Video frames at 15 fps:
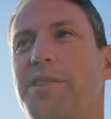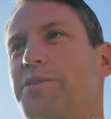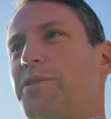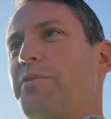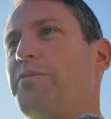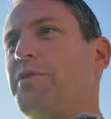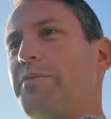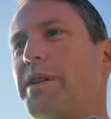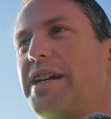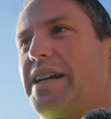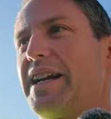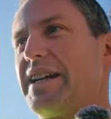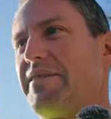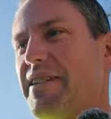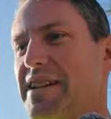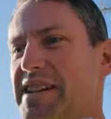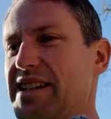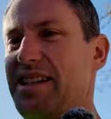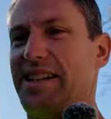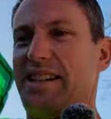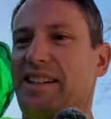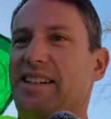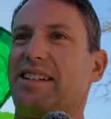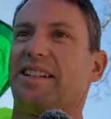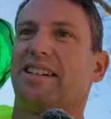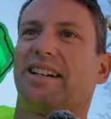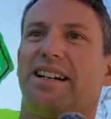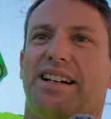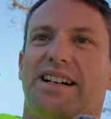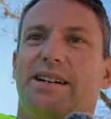of the job for me, anyway.
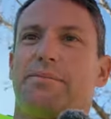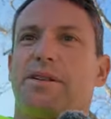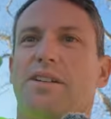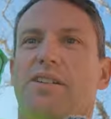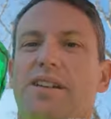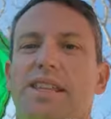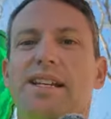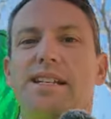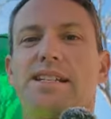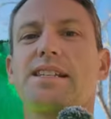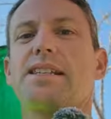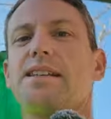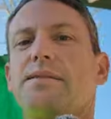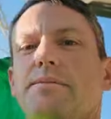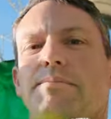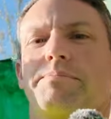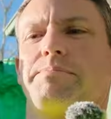Uh, but I think it's the